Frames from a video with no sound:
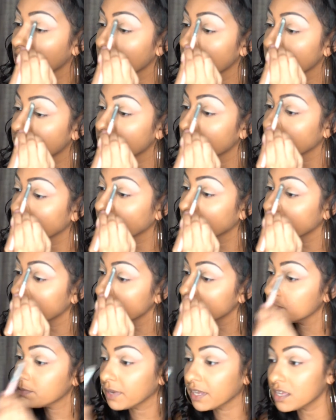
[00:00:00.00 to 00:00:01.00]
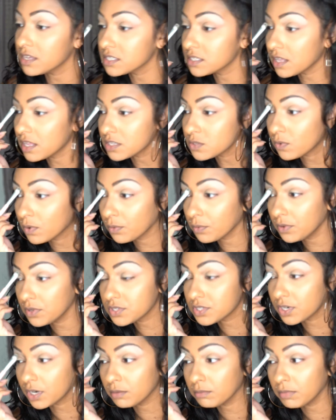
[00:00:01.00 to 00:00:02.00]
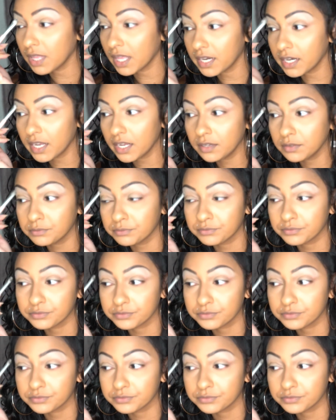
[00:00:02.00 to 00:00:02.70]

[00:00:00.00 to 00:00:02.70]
into the crease because that's where we'll start blending.